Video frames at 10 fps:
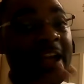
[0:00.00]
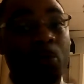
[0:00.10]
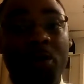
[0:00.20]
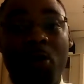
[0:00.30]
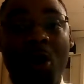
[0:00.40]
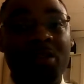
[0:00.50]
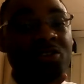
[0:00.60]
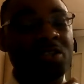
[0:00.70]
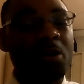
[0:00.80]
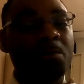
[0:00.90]
that
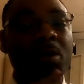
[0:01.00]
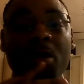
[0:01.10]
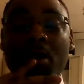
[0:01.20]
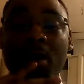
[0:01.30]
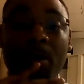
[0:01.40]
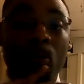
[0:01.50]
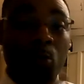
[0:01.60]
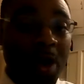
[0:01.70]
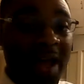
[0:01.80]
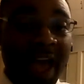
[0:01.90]
regardless of
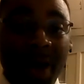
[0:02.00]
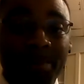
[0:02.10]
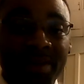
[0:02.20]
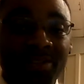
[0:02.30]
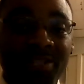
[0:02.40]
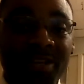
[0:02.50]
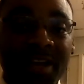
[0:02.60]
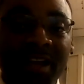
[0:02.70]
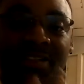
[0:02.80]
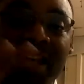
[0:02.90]
what happens,
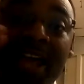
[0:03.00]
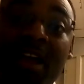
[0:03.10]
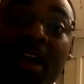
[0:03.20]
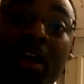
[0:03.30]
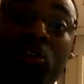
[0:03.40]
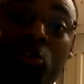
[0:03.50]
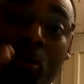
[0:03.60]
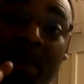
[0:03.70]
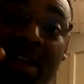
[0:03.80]
is that you'll be